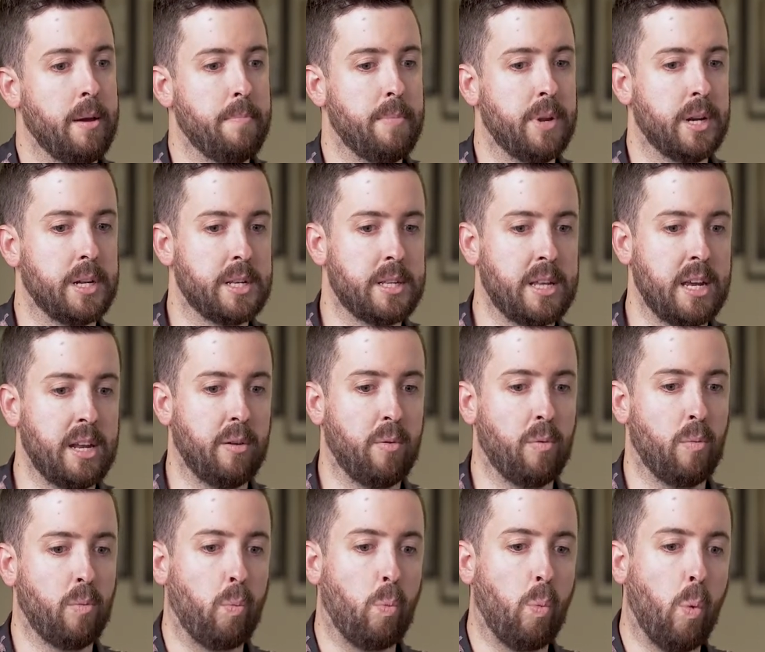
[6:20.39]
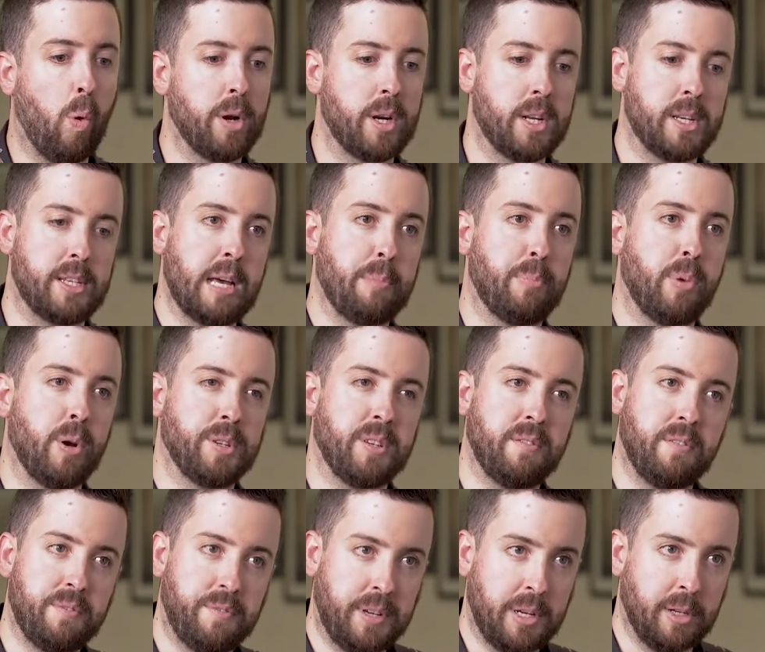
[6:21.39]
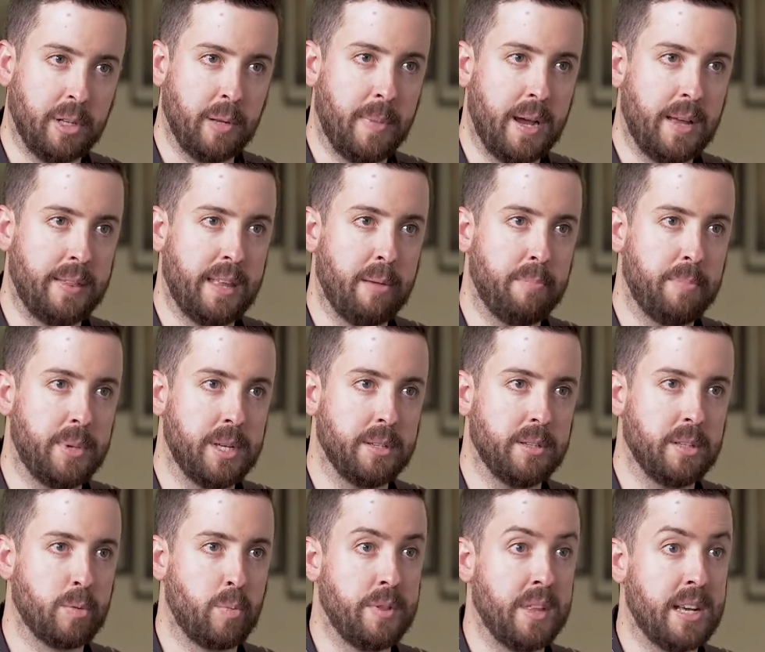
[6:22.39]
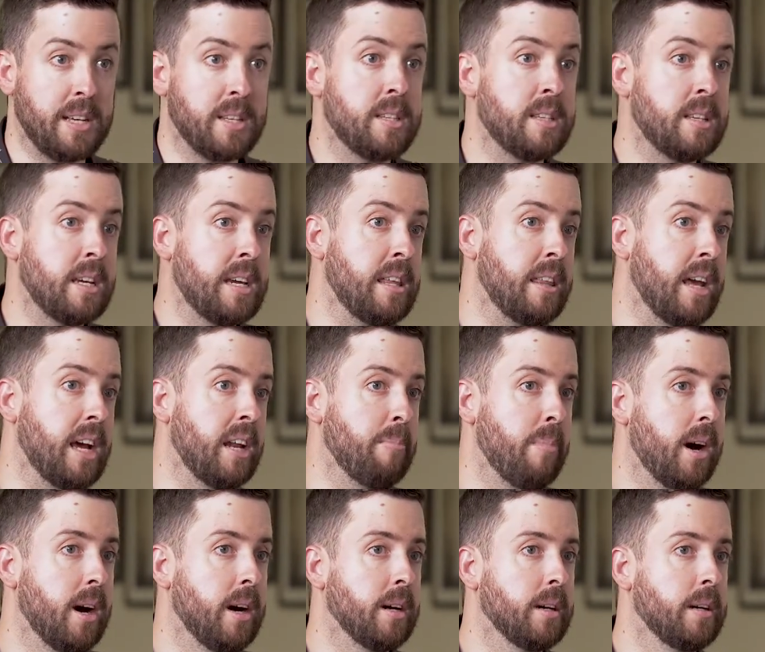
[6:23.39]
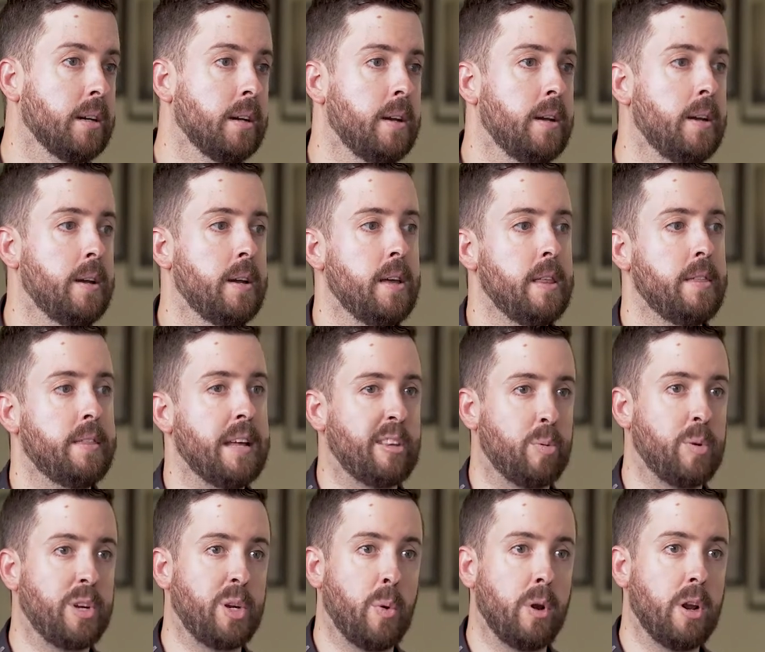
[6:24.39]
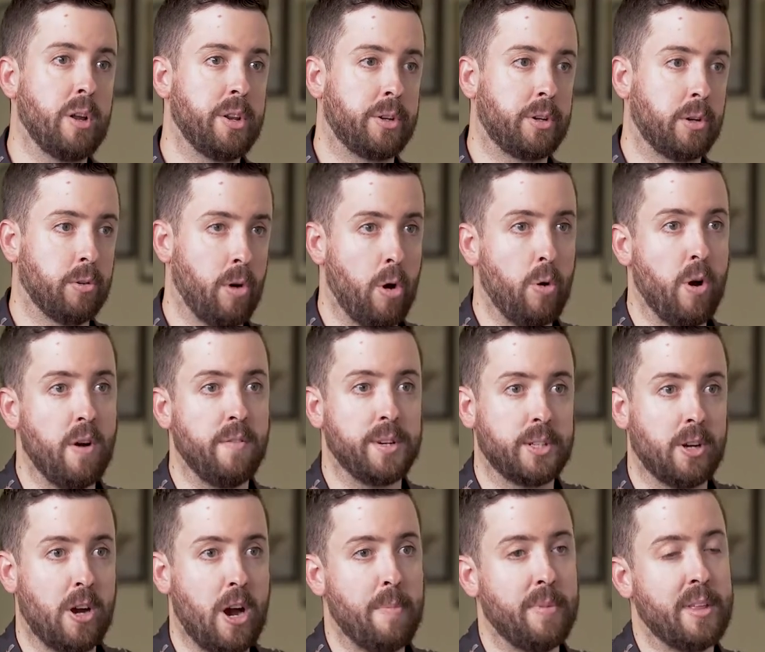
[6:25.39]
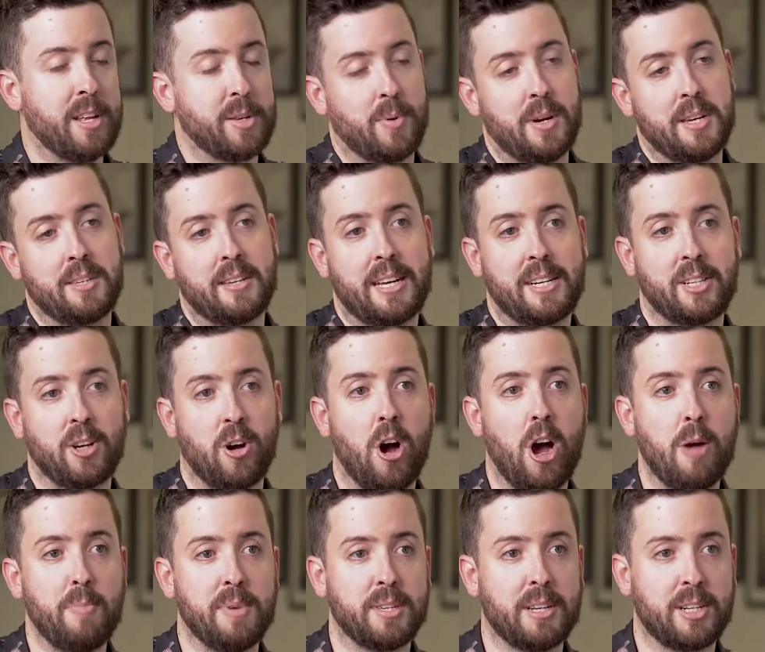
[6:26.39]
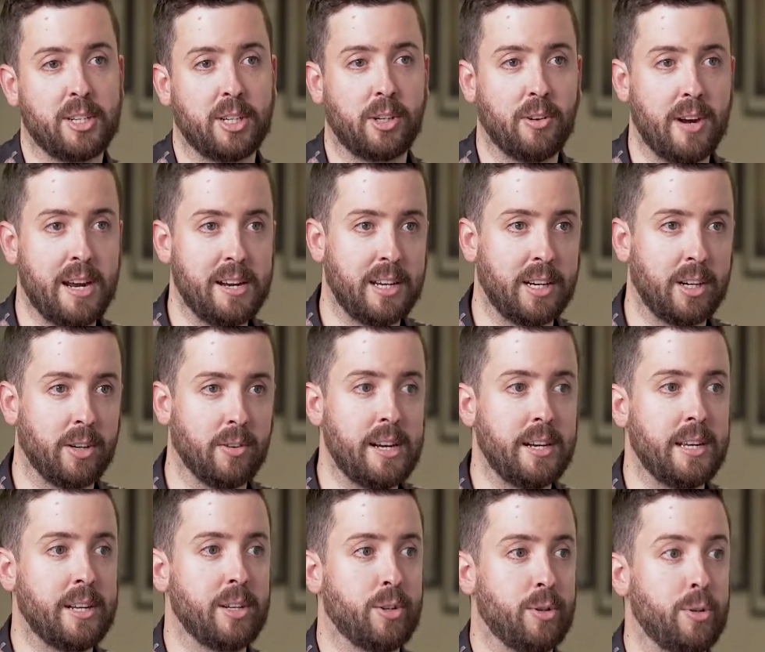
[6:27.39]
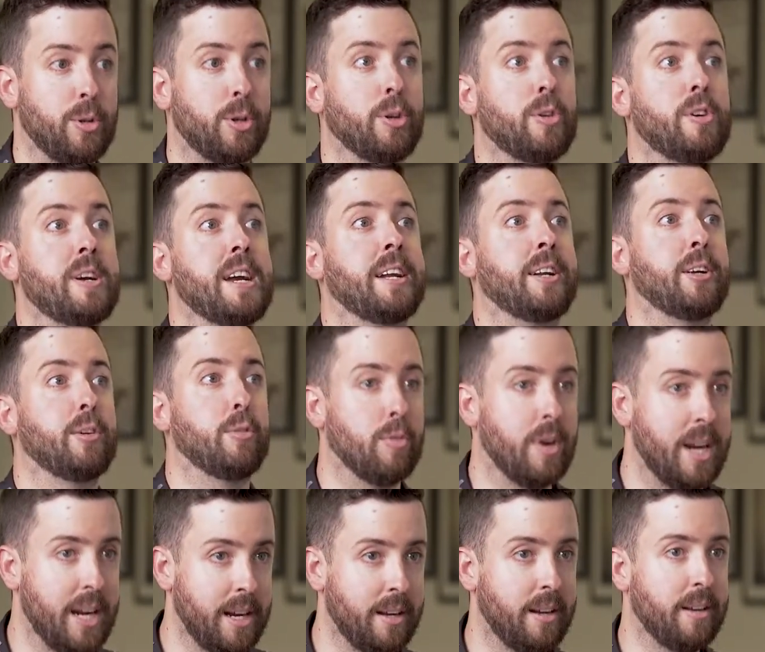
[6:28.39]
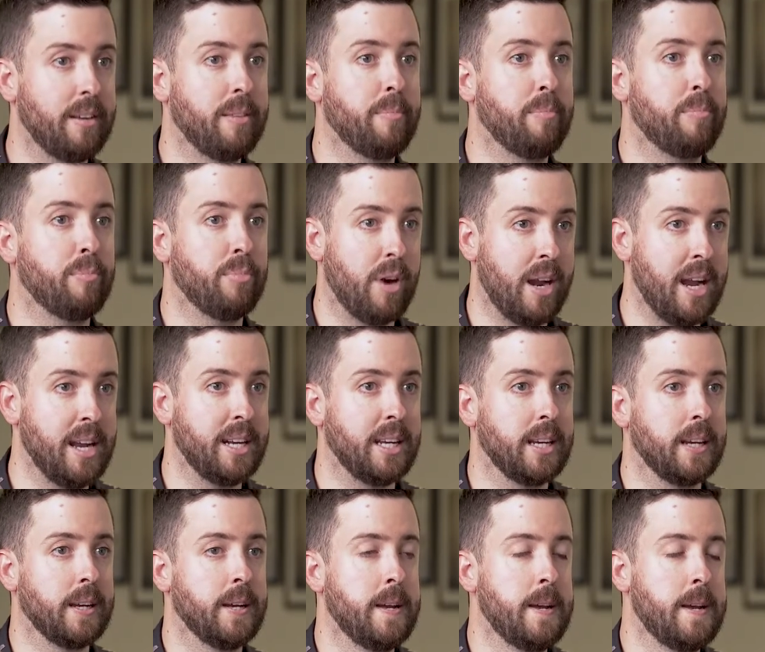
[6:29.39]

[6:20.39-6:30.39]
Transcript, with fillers: But it's then what does that person feel about that business when they see that mark? That's what you want to grow over time. That's why I say time is such a great ingredient to create great branding.